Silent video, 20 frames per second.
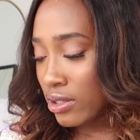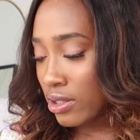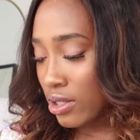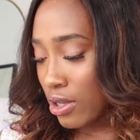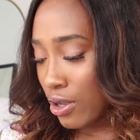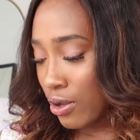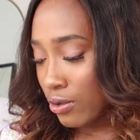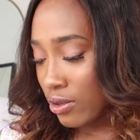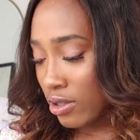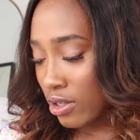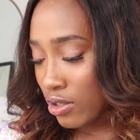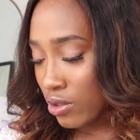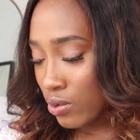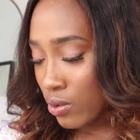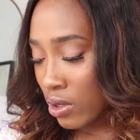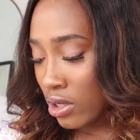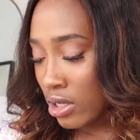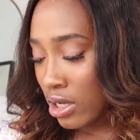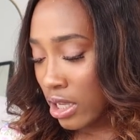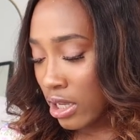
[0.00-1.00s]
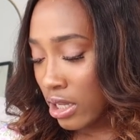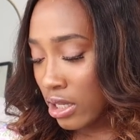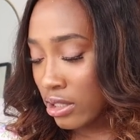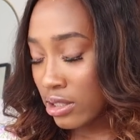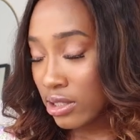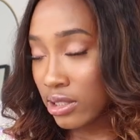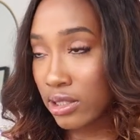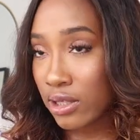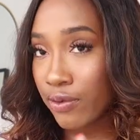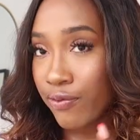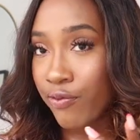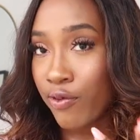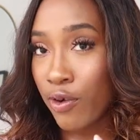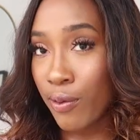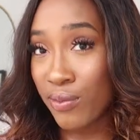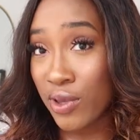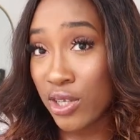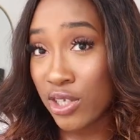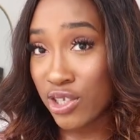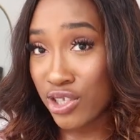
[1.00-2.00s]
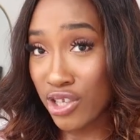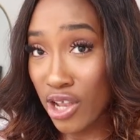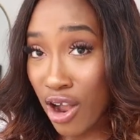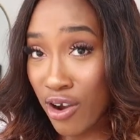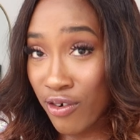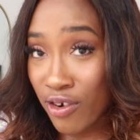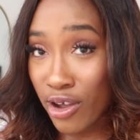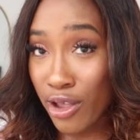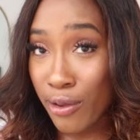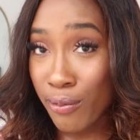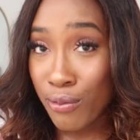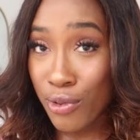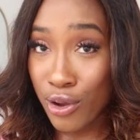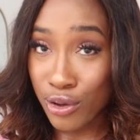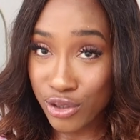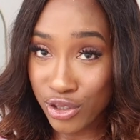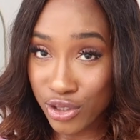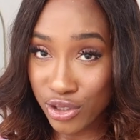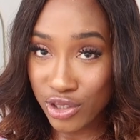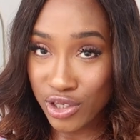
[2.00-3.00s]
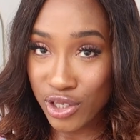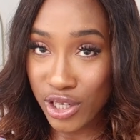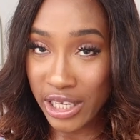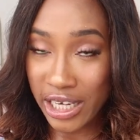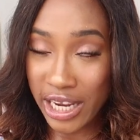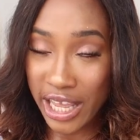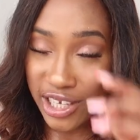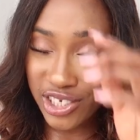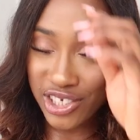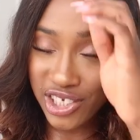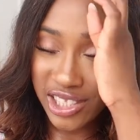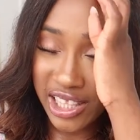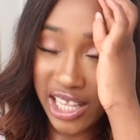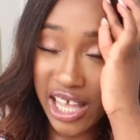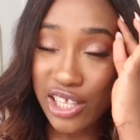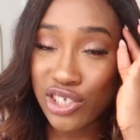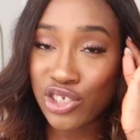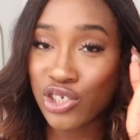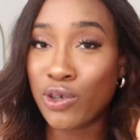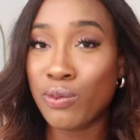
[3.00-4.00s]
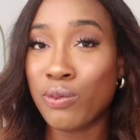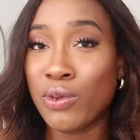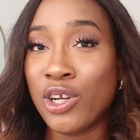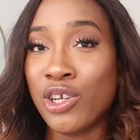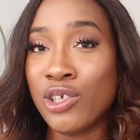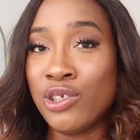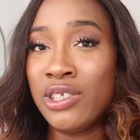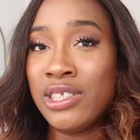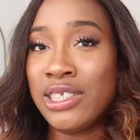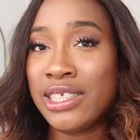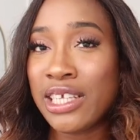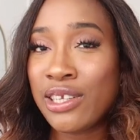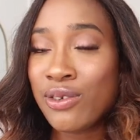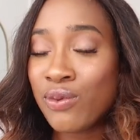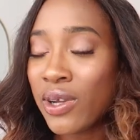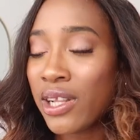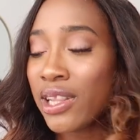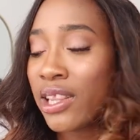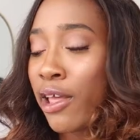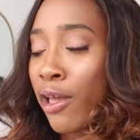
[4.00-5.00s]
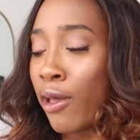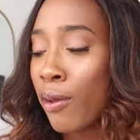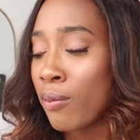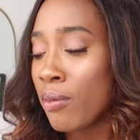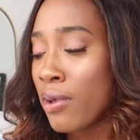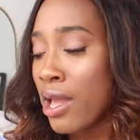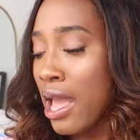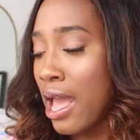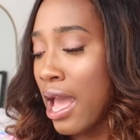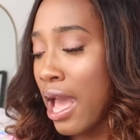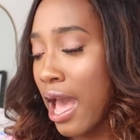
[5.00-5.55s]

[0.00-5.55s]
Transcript: so this one is from the zara emotions collection that jo malone did with them